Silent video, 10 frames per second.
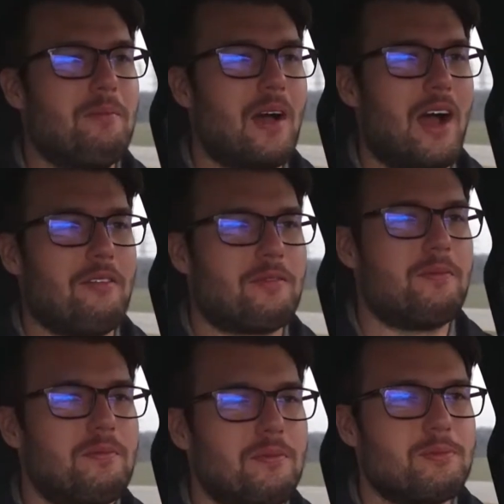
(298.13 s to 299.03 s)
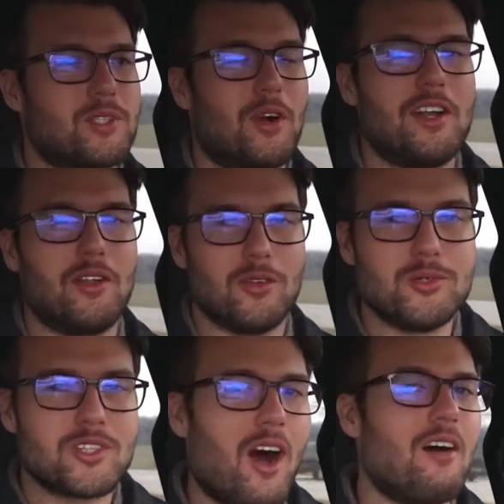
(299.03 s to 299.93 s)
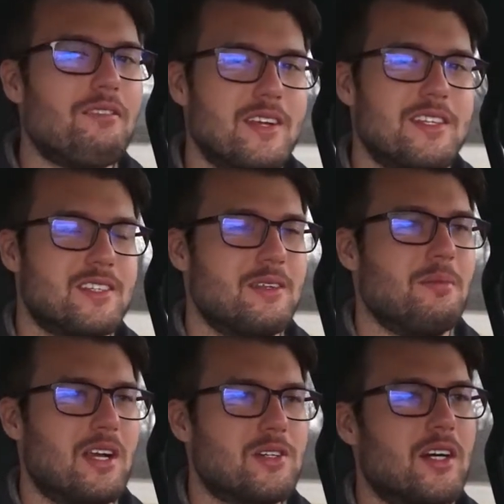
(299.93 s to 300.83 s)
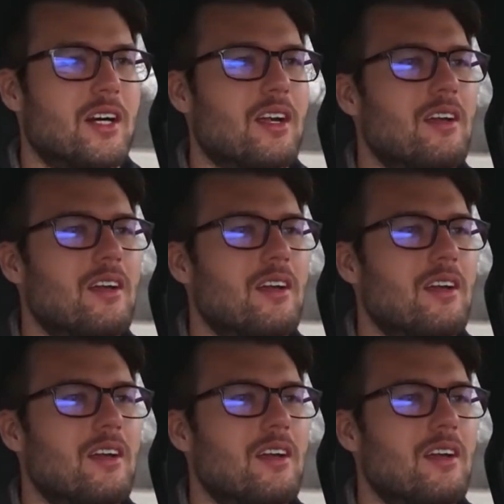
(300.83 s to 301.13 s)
I've starting to lose confidence in my truck,